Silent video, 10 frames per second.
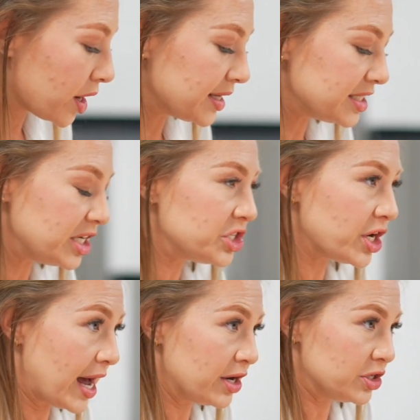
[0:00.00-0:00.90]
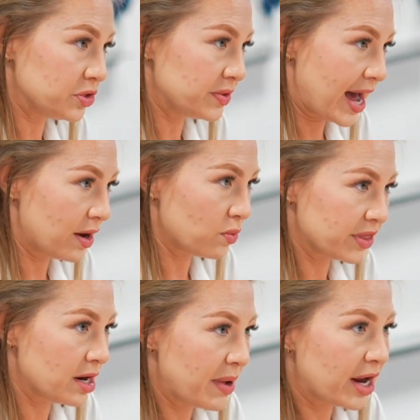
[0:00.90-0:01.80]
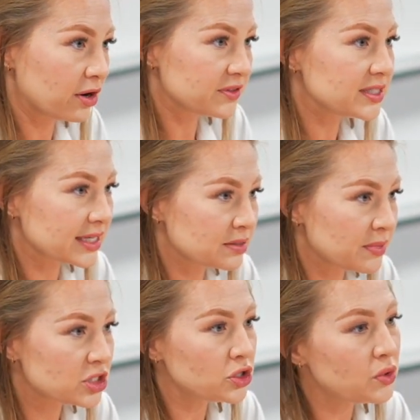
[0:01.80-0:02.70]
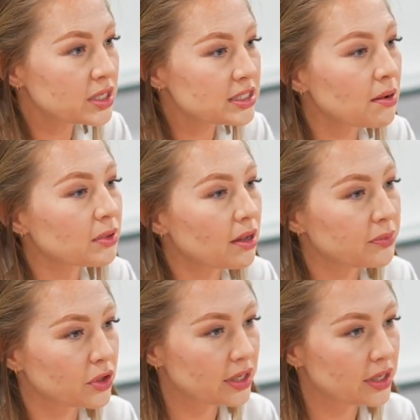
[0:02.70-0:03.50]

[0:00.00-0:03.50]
going to teach you how to do that within a matter of 6 months so you can double up your